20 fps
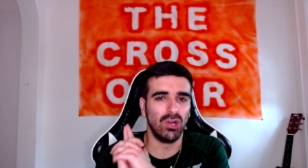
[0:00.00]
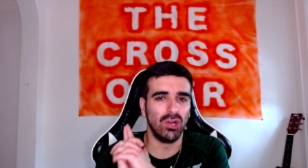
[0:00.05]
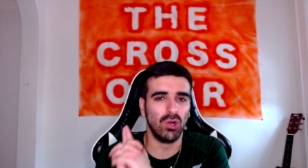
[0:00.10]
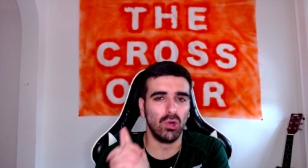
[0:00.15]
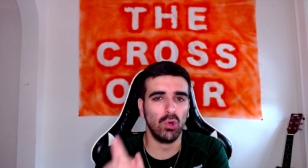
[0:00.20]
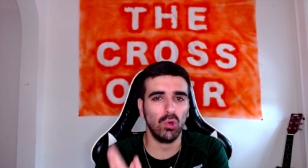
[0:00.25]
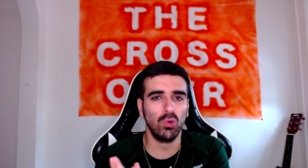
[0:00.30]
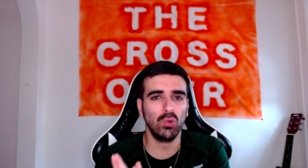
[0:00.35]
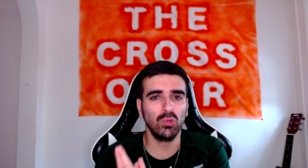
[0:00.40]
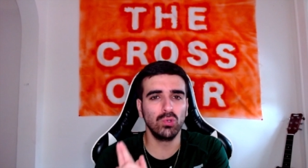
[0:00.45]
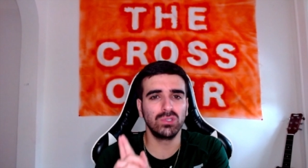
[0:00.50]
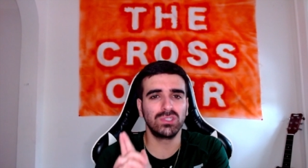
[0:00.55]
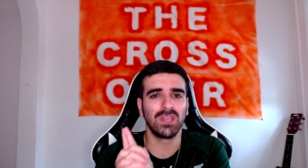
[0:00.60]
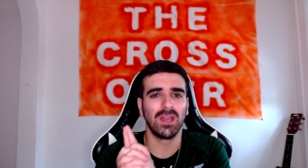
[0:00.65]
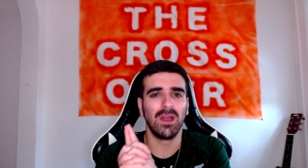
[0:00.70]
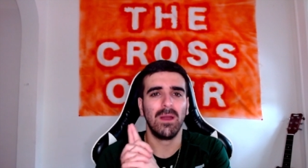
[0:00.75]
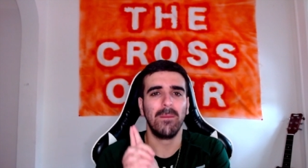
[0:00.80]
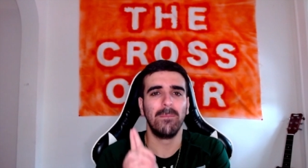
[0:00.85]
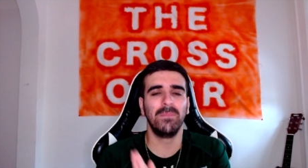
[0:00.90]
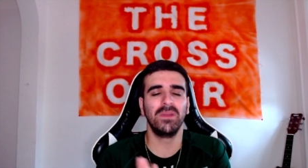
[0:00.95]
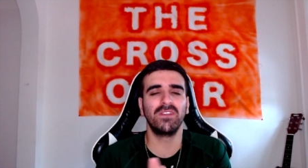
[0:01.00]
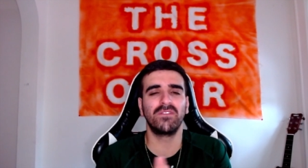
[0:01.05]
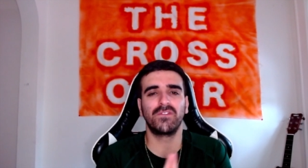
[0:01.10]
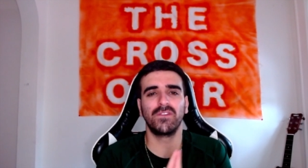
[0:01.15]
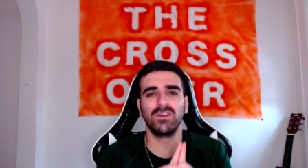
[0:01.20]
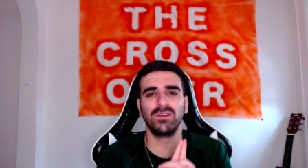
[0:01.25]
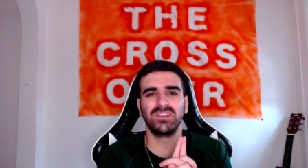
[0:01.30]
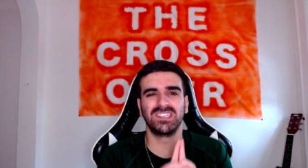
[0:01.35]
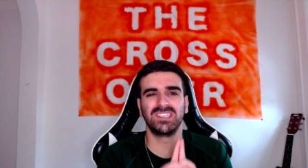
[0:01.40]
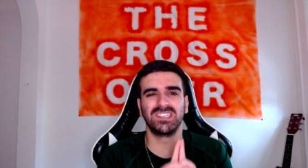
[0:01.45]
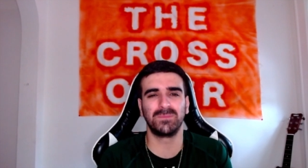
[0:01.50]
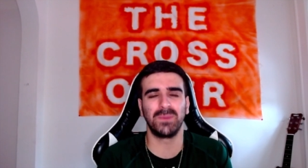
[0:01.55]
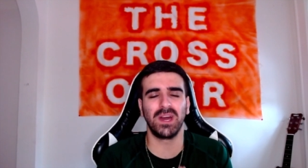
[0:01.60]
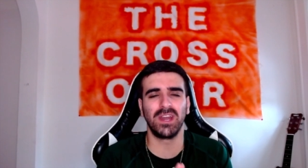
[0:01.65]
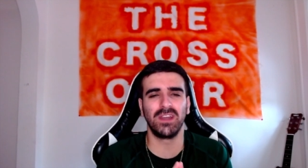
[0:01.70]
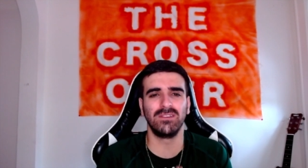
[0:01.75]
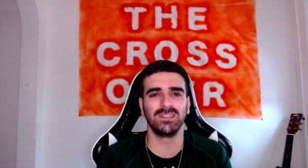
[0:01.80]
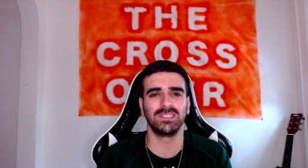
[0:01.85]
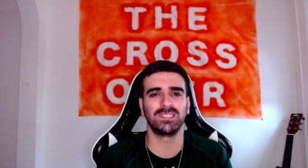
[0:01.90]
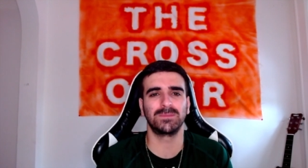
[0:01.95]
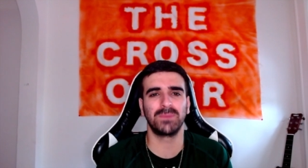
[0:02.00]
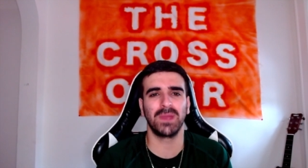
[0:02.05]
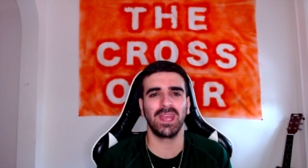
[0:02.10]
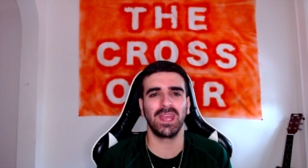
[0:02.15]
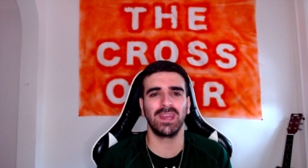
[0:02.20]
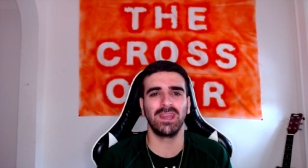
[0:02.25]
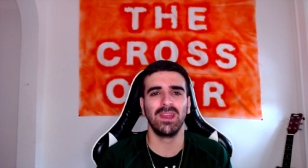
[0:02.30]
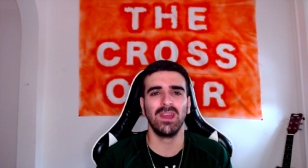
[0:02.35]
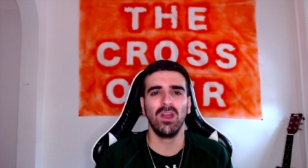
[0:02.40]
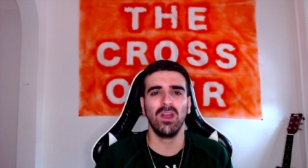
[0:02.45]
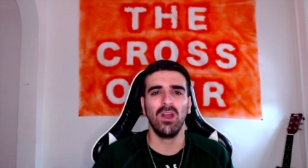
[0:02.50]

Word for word: whose midfield is better in Spain?